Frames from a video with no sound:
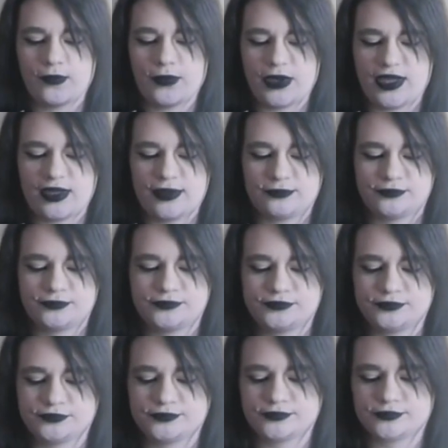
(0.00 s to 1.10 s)
but
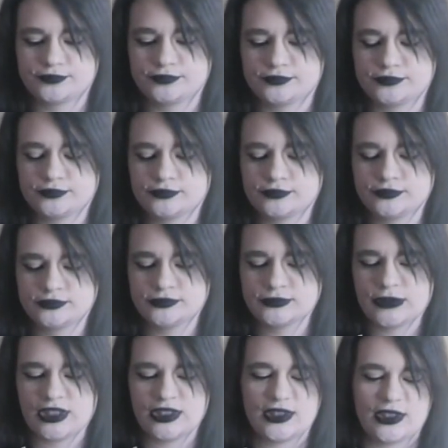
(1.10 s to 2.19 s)

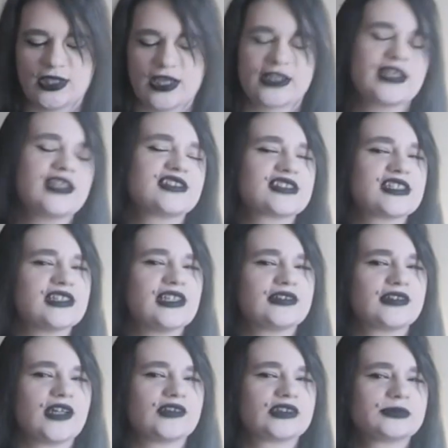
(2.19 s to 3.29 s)
I can't say
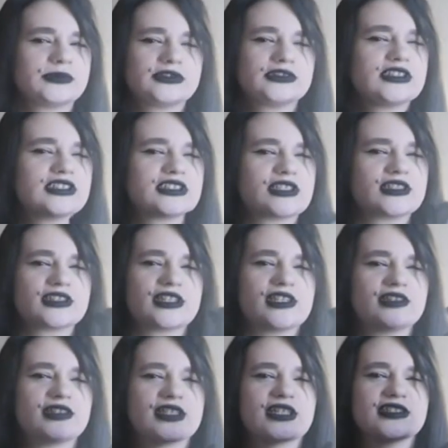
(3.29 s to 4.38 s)
how comfortable these are
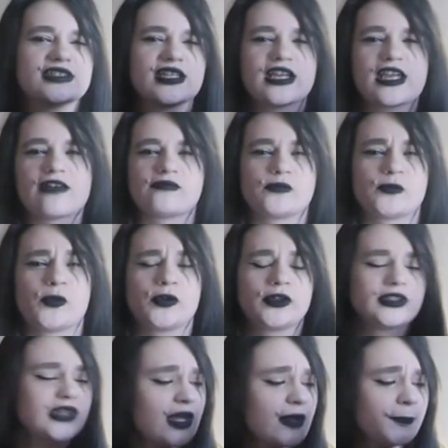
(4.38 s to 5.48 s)
yet. Like I said, I haven't
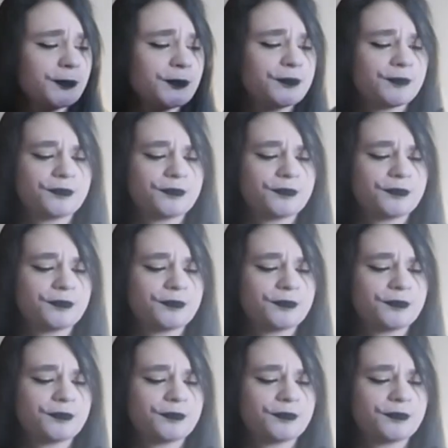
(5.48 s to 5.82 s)
worn them,